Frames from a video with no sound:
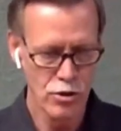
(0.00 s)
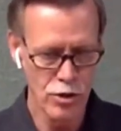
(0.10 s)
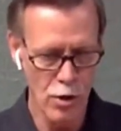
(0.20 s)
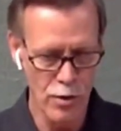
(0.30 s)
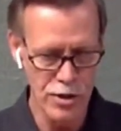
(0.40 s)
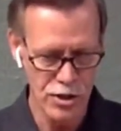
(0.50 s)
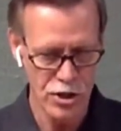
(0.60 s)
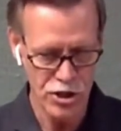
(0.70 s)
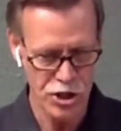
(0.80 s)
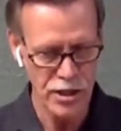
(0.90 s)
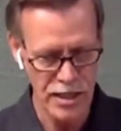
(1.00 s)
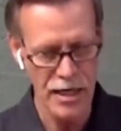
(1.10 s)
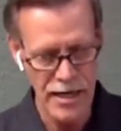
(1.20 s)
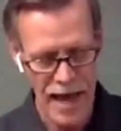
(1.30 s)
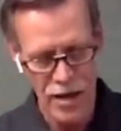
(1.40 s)
you'll go and
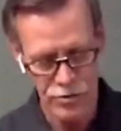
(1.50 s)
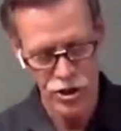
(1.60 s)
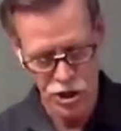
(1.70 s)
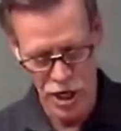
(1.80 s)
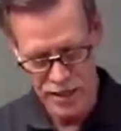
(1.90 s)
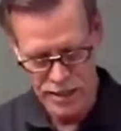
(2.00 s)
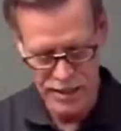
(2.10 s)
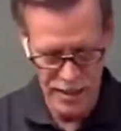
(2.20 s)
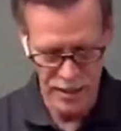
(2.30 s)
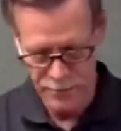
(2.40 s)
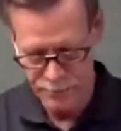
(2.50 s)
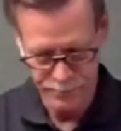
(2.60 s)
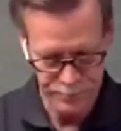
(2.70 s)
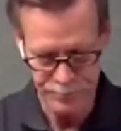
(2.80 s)
get it out and shake it again.